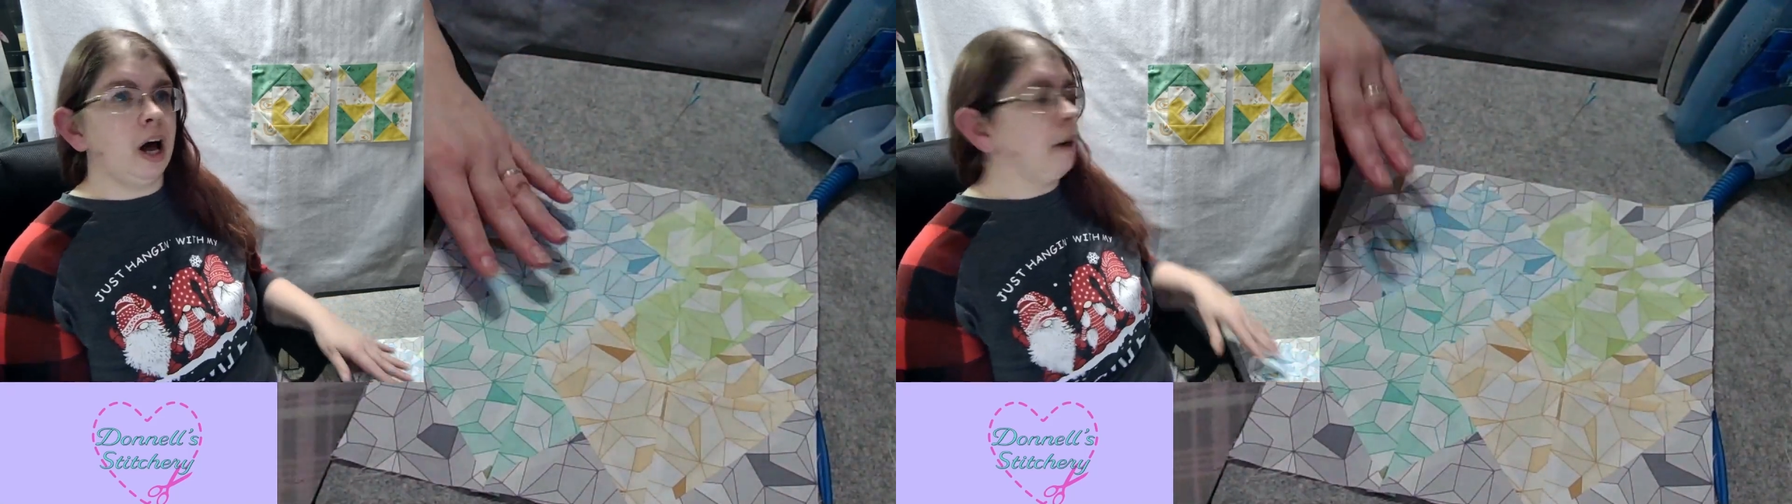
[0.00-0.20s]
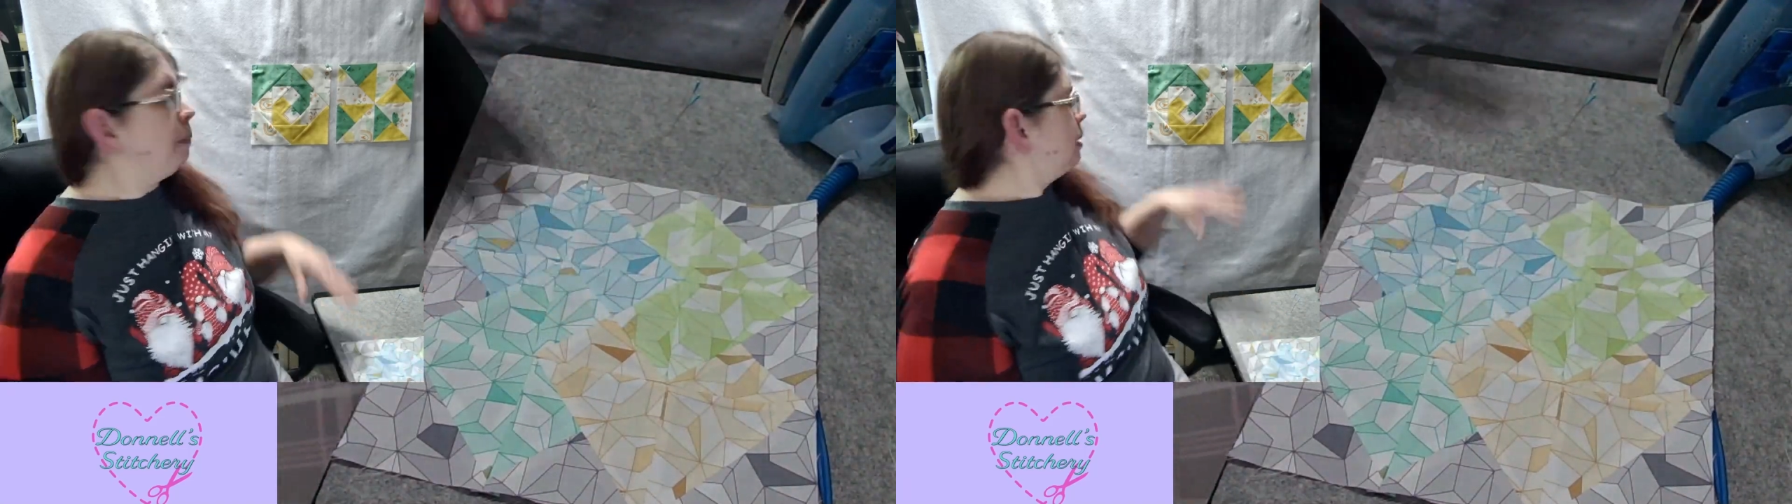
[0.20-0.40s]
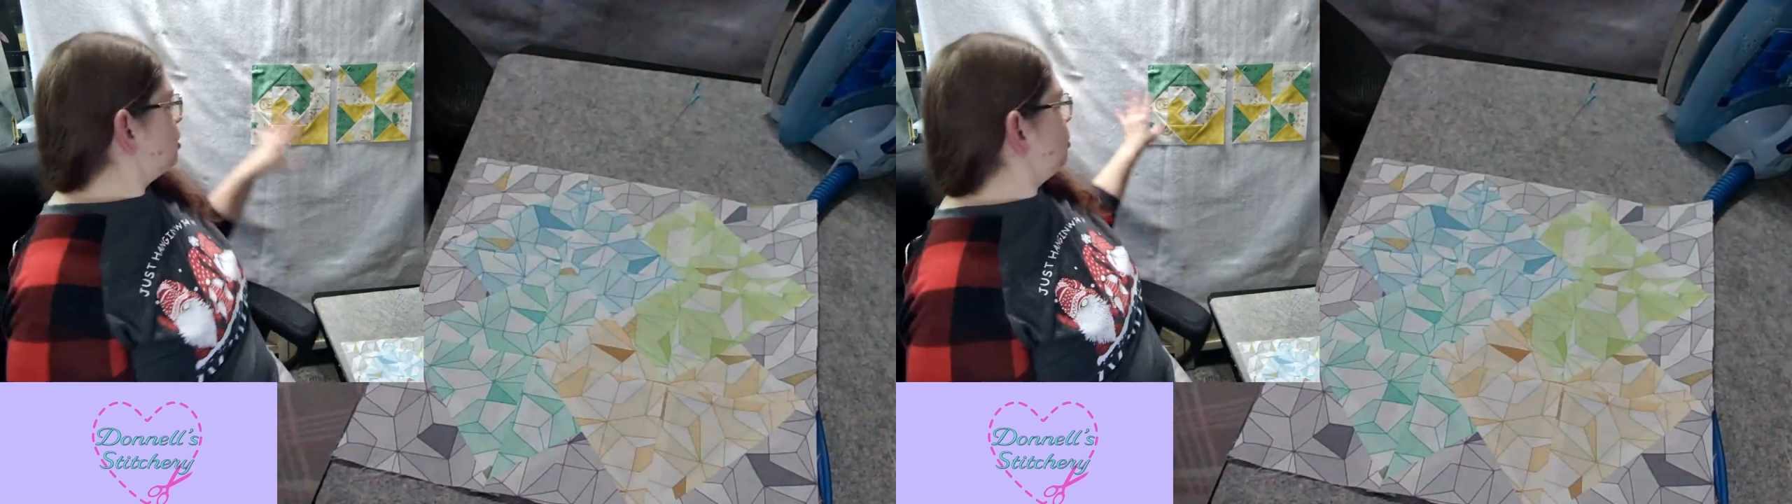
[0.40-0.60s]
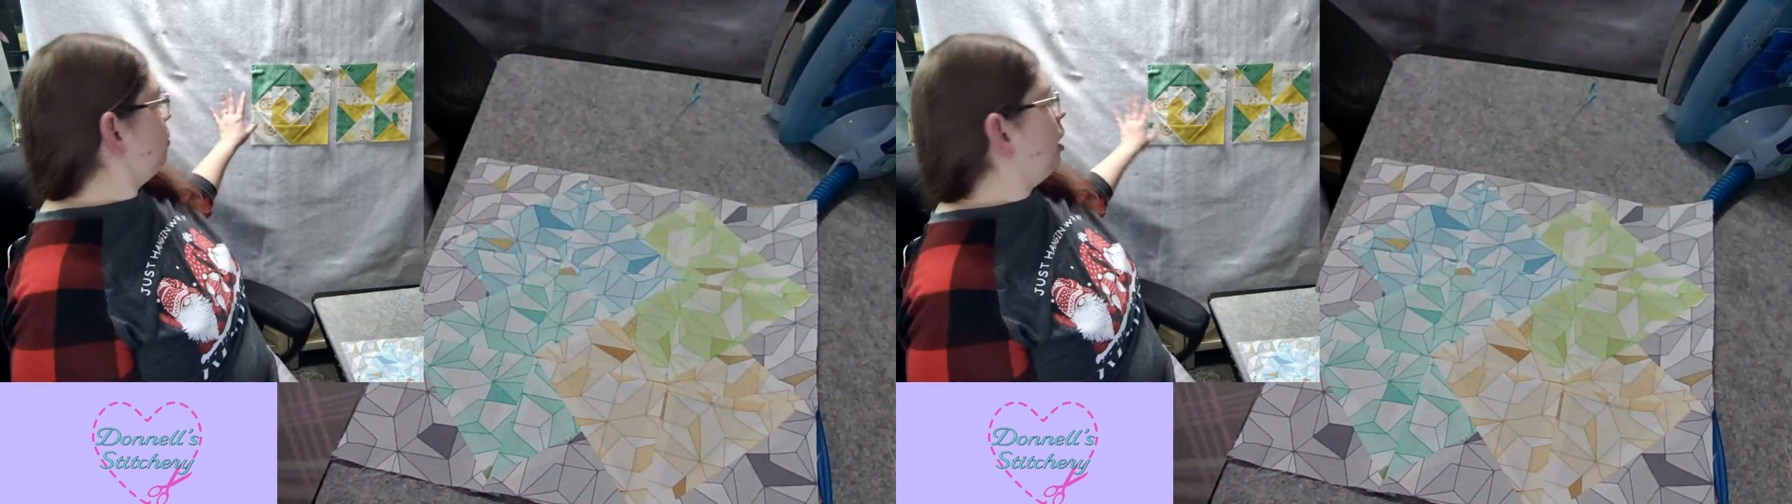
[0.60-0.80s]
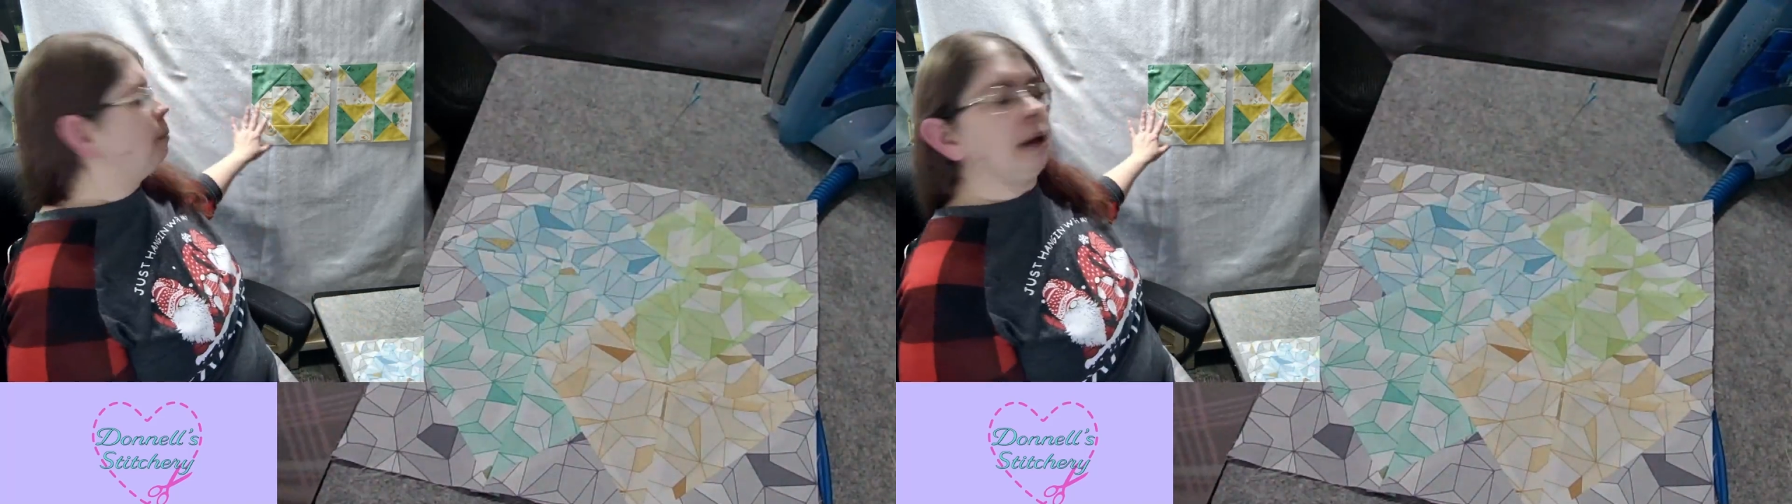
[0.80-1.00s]
up into
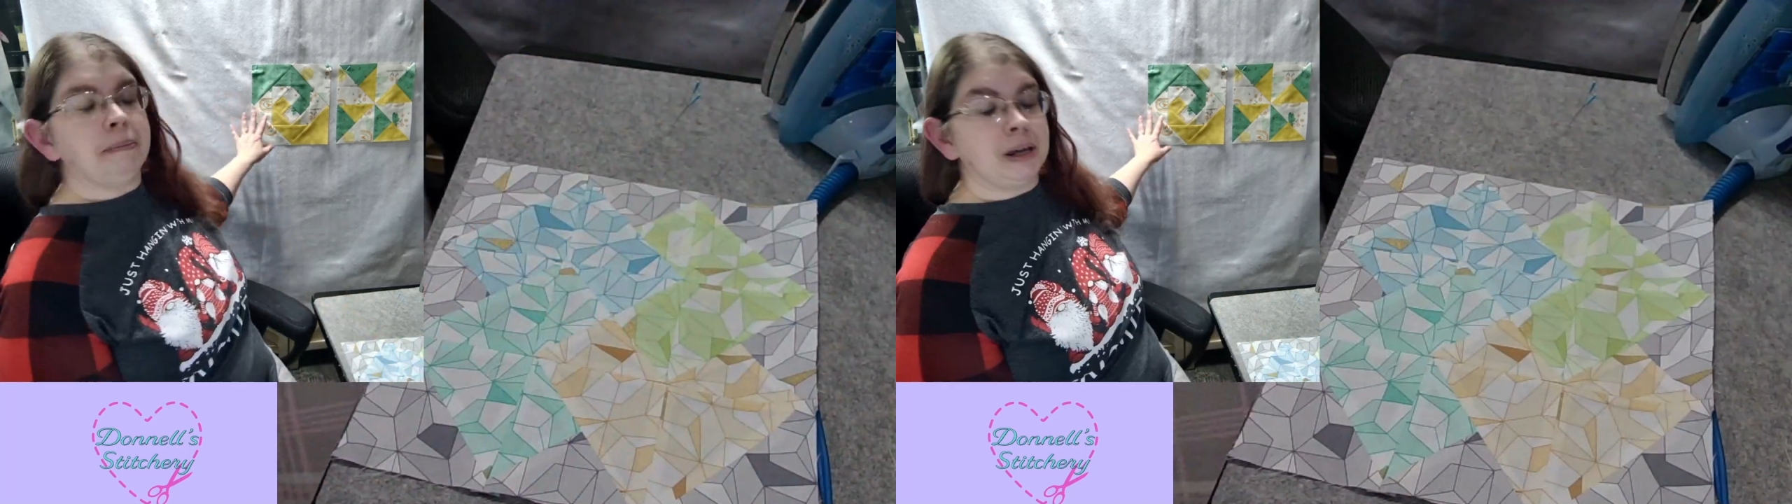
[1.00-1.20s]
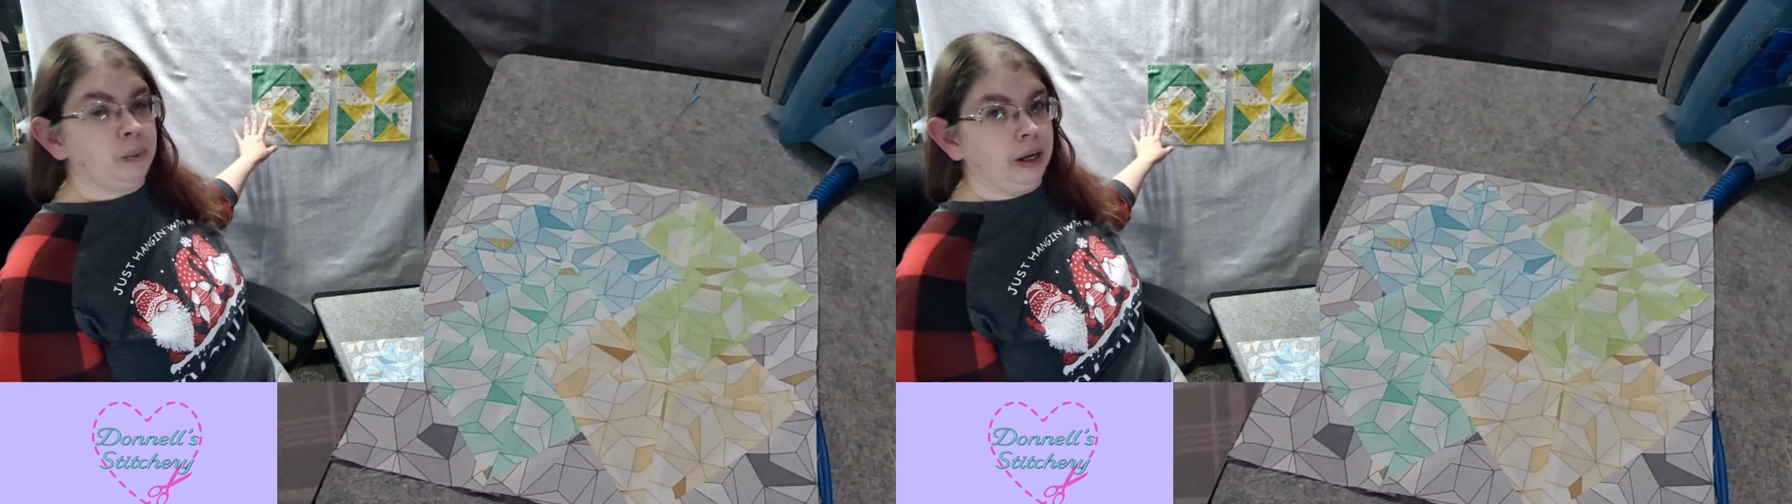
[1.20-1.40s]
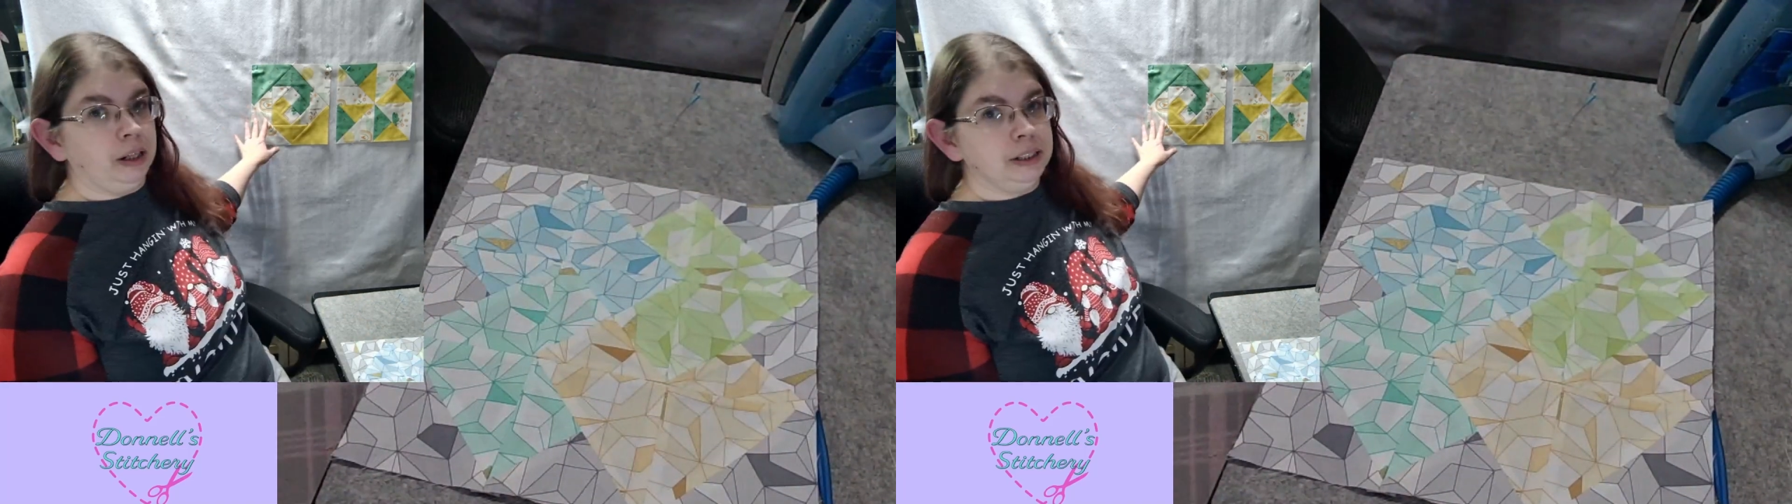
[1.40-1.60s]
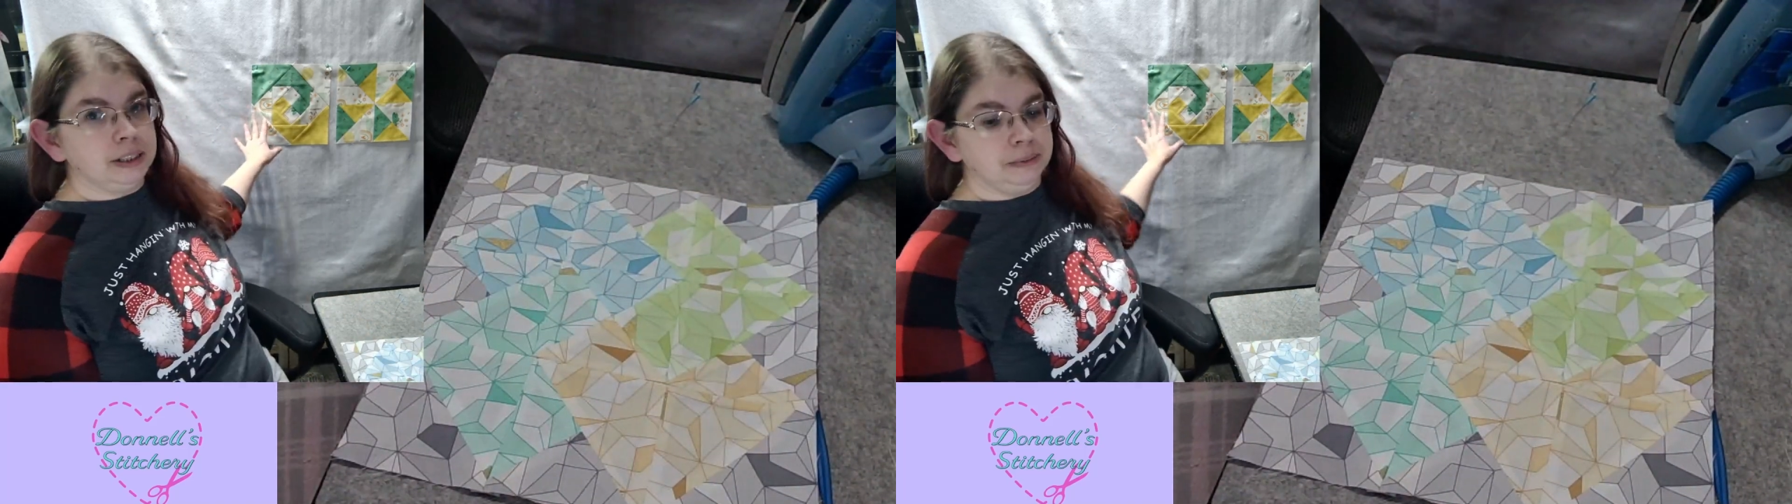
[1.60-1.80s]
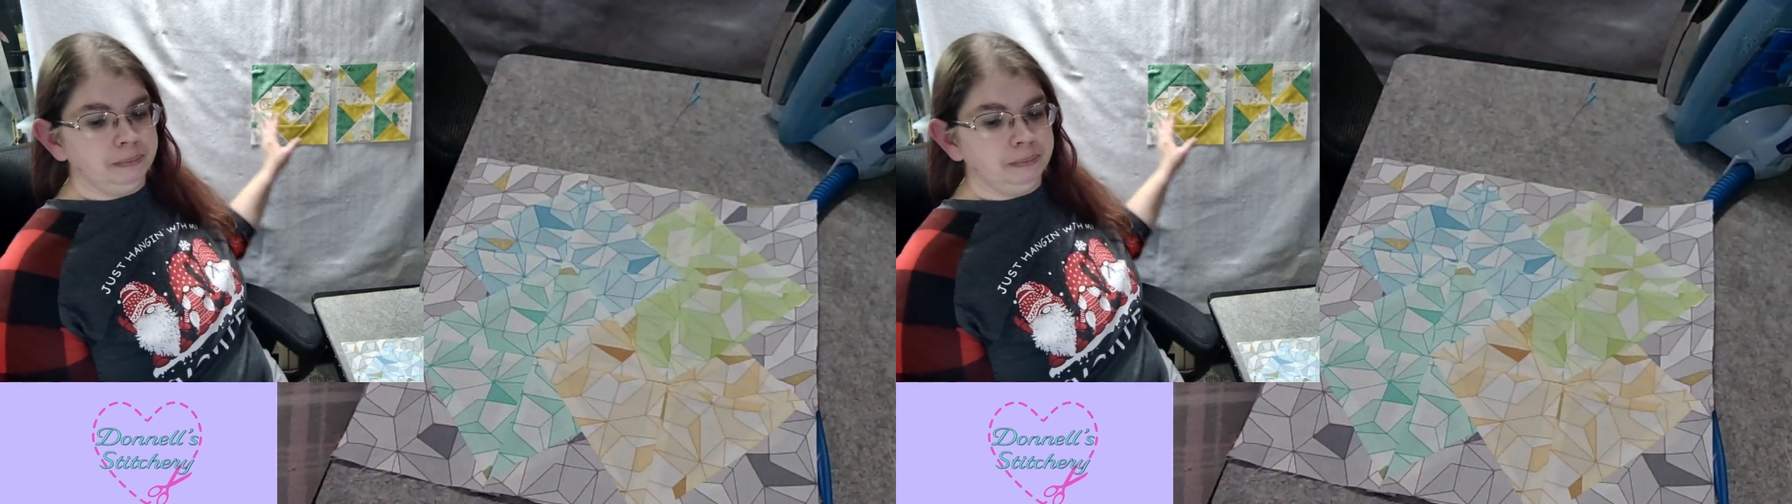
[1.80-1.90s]
our baby quilt,